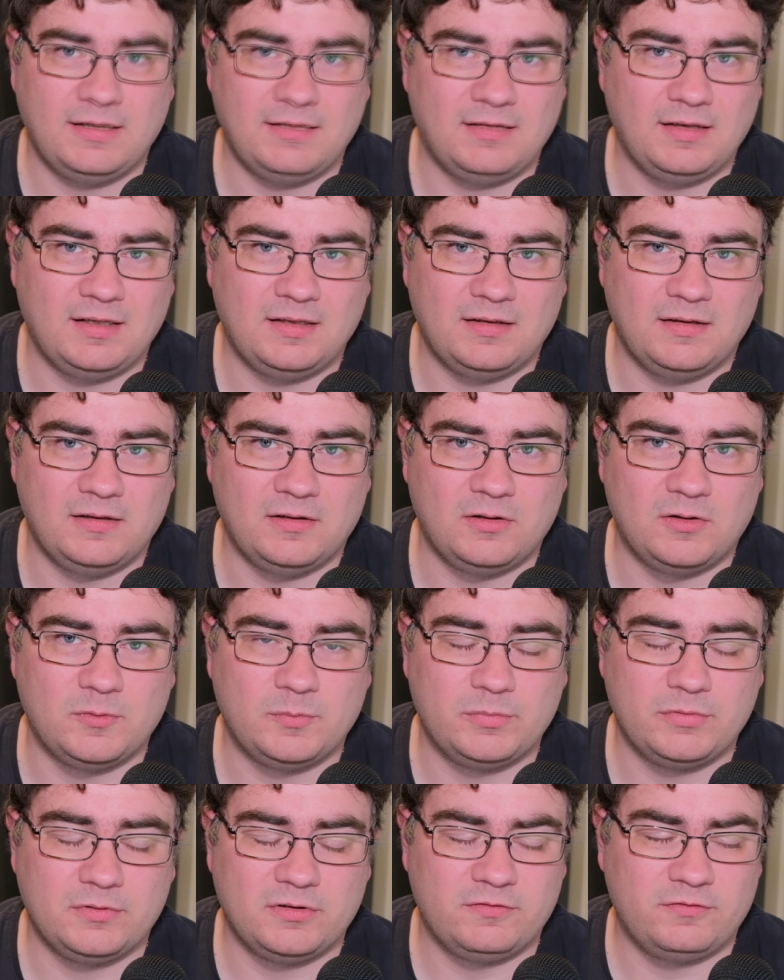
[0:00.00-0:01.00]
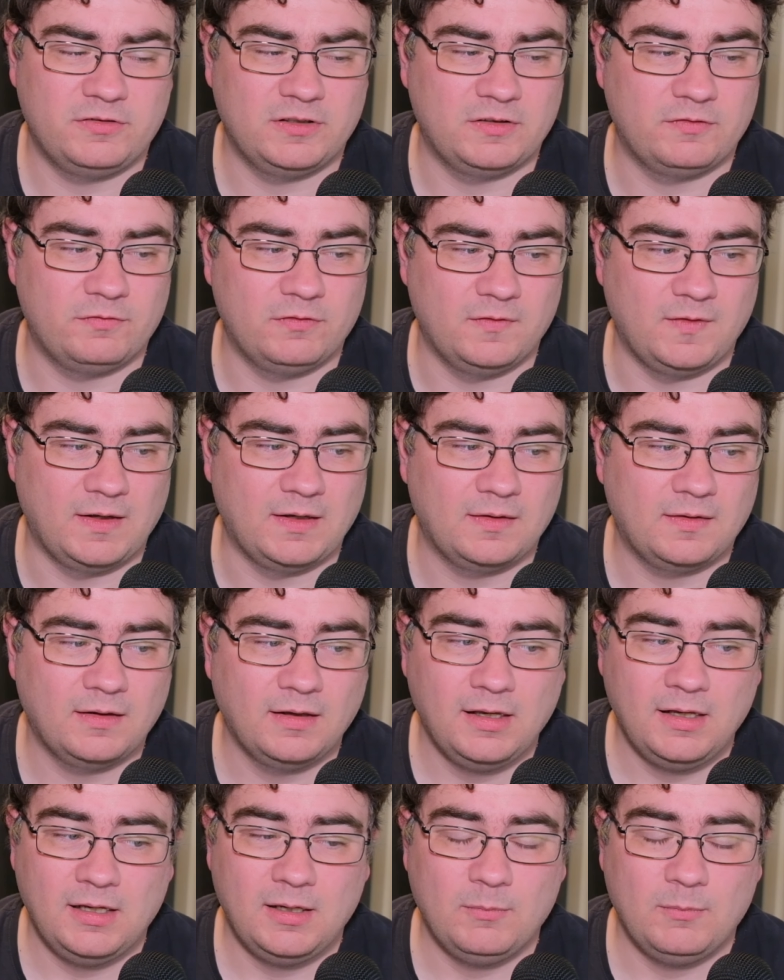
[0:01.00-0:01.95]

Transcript: I think they are perfect for that,